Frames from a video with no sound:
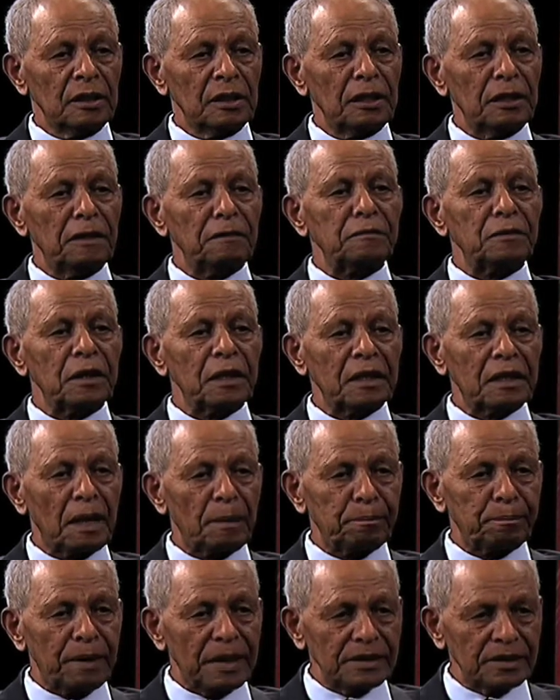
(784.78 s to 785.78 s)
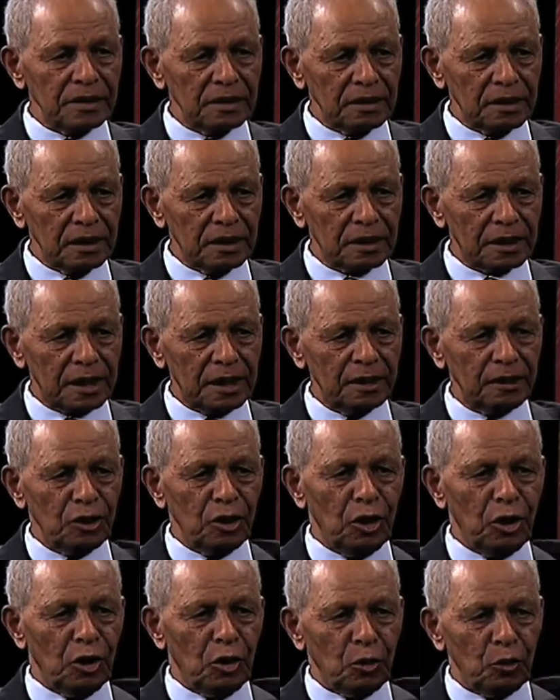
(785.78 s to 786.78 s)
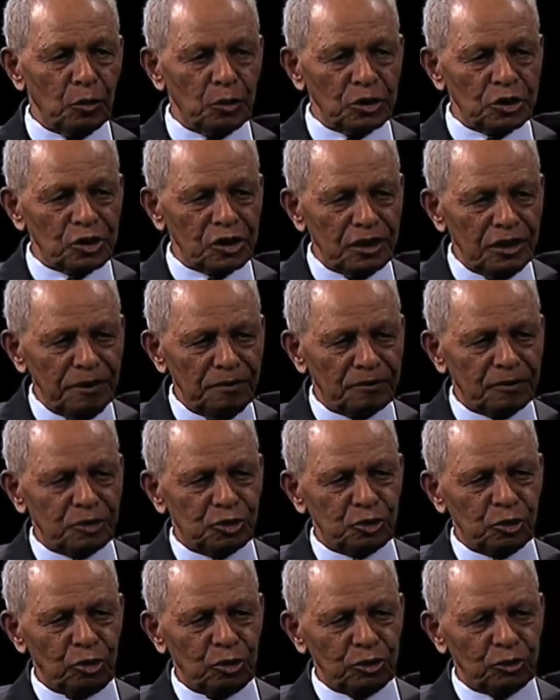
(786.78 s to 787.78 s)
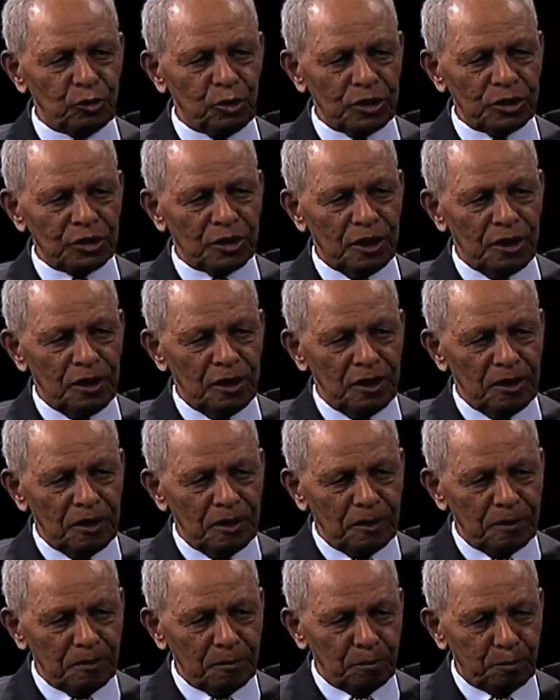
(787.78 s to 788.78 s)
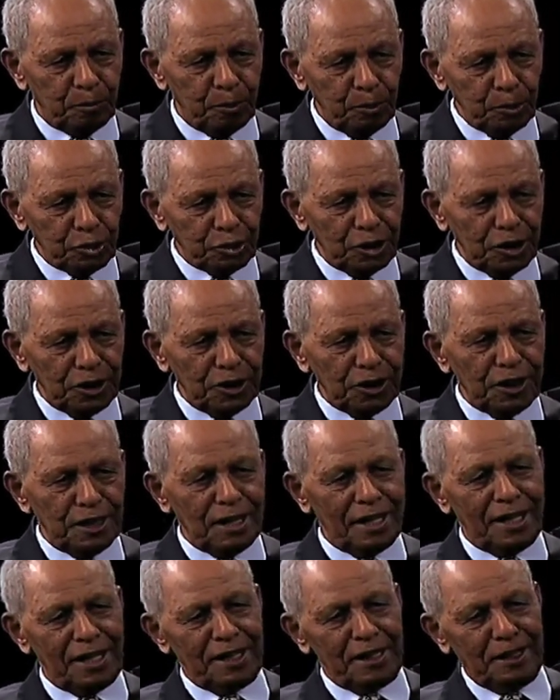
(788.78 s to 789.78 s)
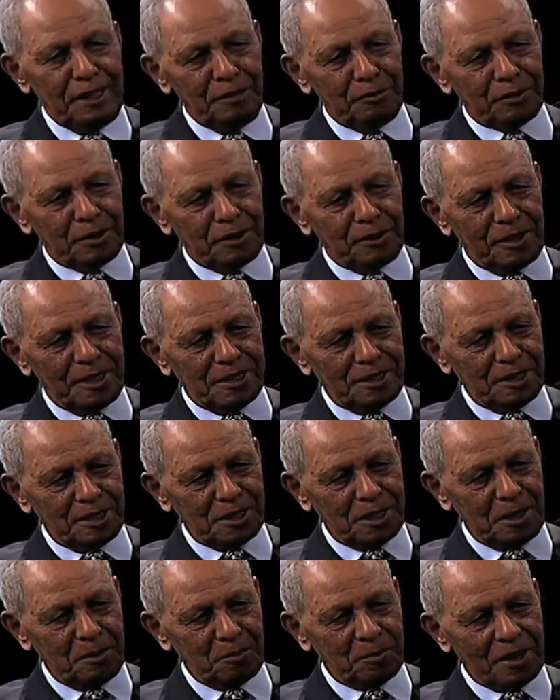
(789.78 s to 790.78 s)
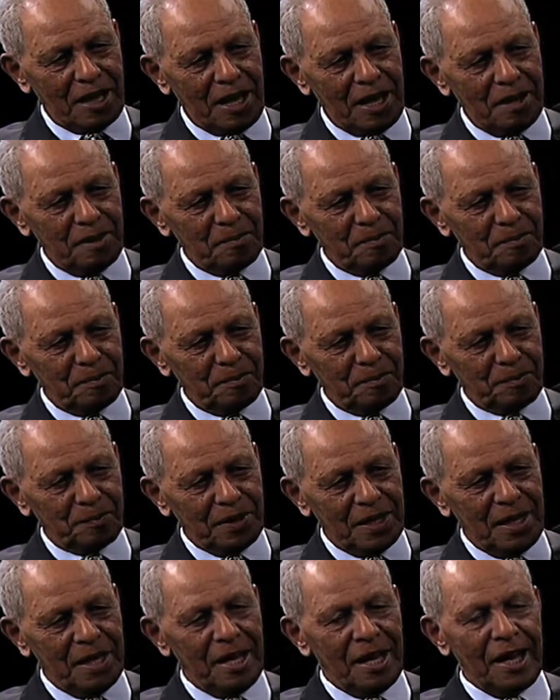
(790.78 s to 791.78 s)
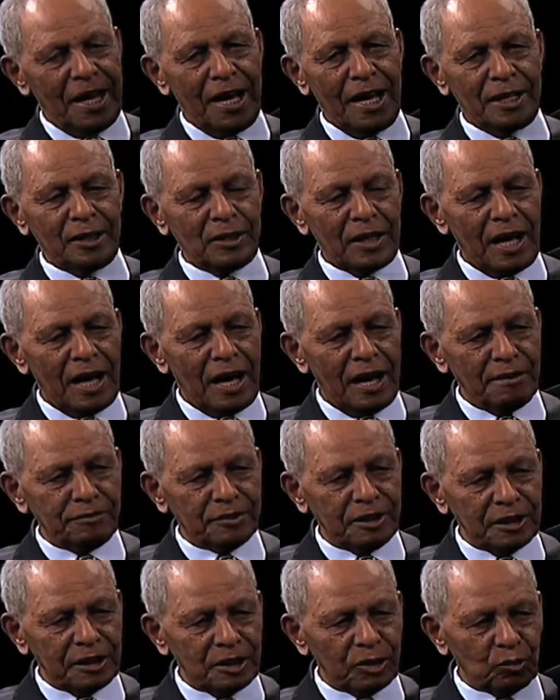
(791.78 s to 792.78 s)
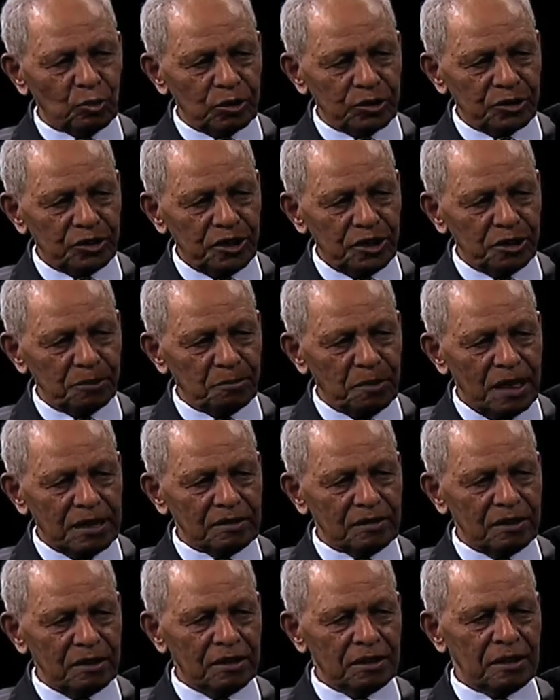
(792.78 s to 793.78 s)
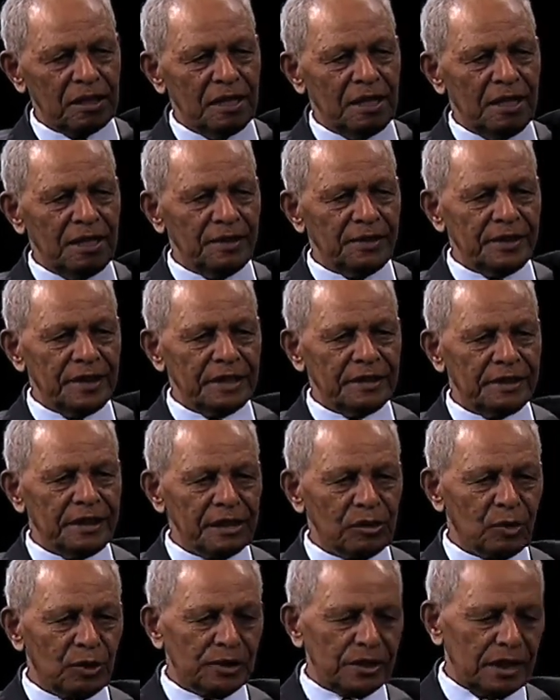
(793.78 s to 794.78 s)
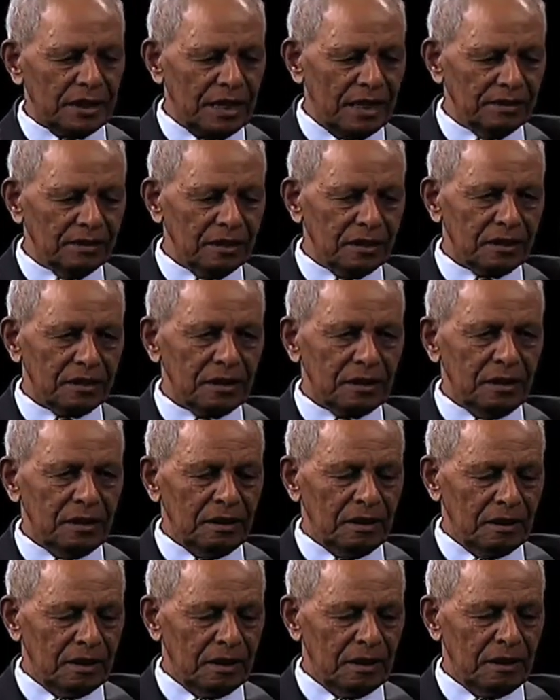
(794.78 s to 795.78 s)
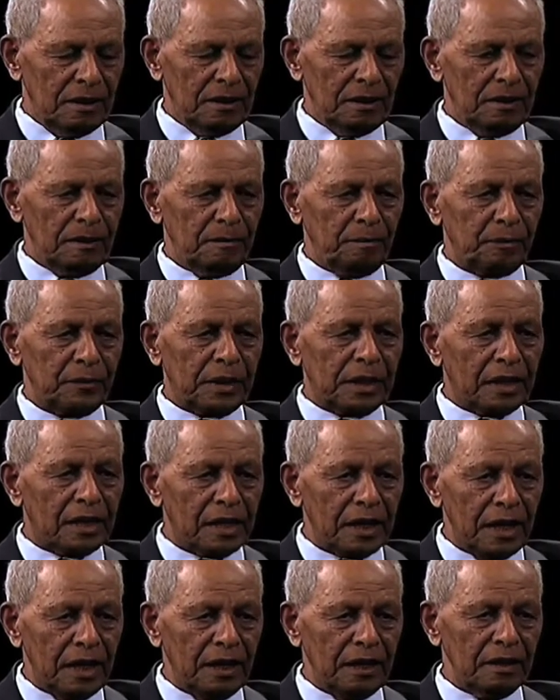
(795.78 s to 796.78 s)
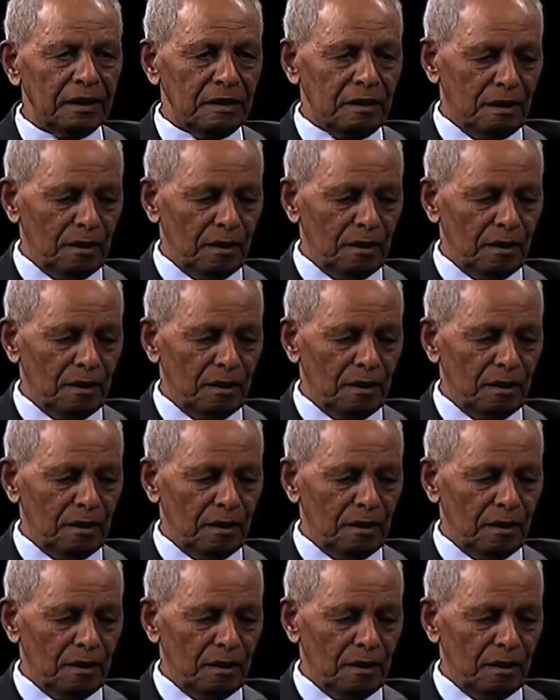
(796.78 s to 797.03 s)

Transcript: lifting capacity crane, which lifted, so it was pushing and lifting at the same time. And after it was dismantled, then there was another crane